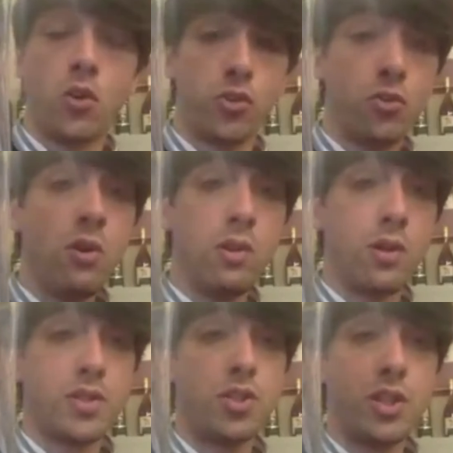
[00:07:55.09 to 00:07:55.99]
control
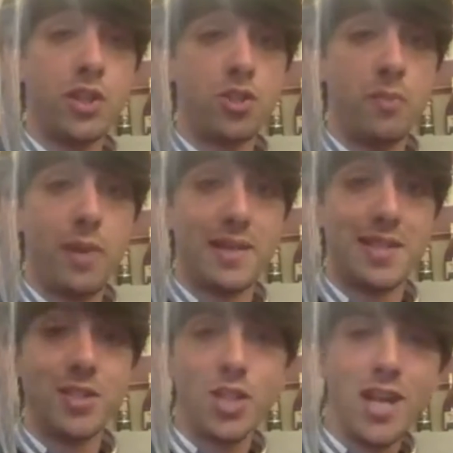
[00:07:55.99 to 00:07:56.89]
oxygenation passage.